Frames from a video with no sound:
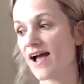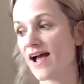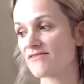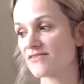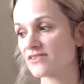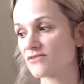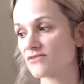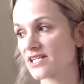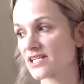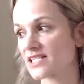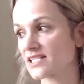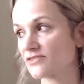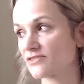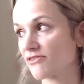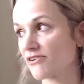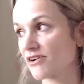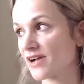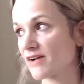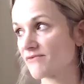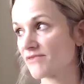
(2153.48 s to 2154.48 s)
have a quick
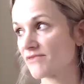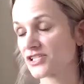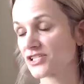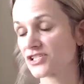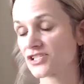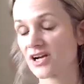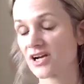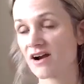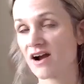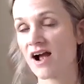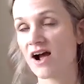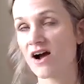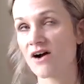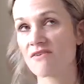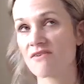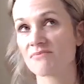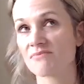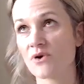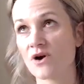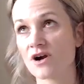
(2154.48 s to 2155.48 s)
story I want to share
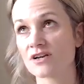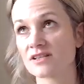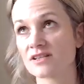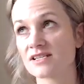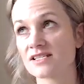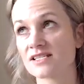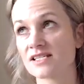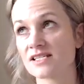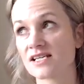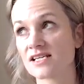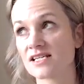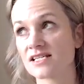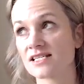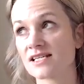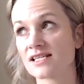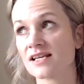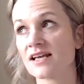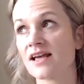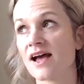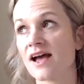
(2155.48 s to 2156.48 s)
how important this
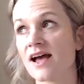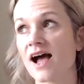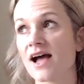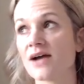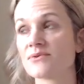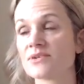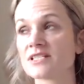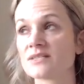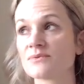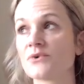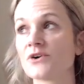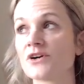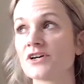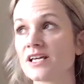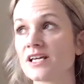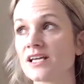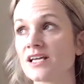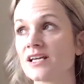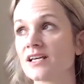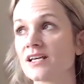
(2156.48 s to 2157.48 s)
is. I was
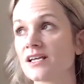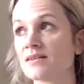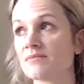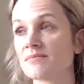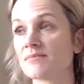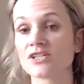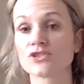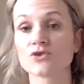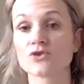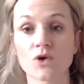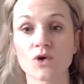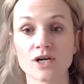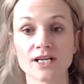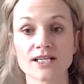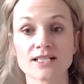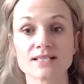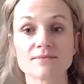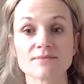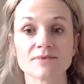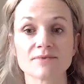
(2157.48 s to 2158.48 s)
working in my
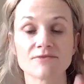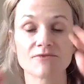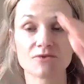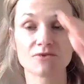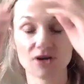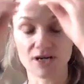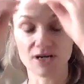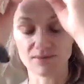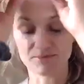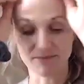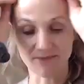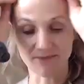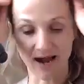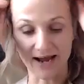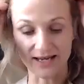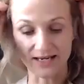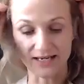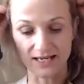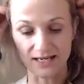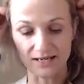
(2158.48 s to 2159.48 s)
20s before
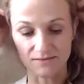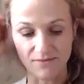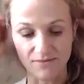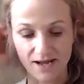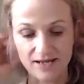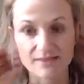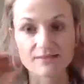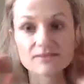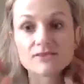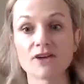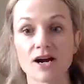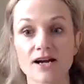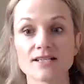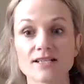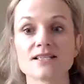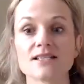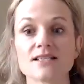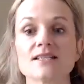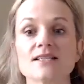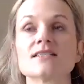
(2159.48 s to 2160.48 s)
I had hit my
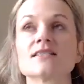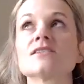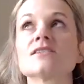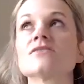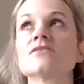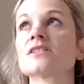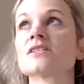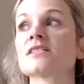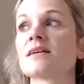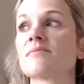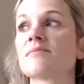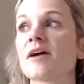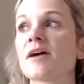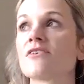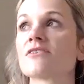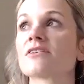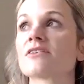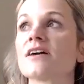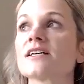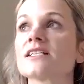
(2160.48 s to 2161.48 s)
crisis, you could say my
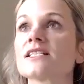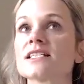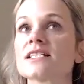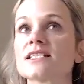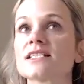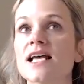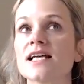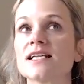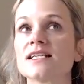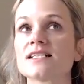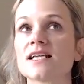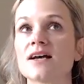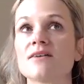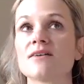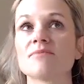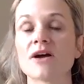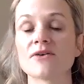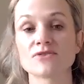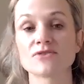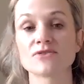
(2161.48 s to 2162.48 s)
health crisis. And
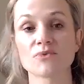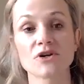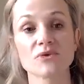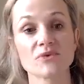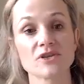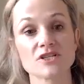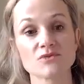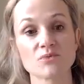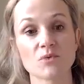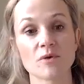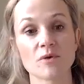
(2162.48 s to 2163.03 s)
I was working with this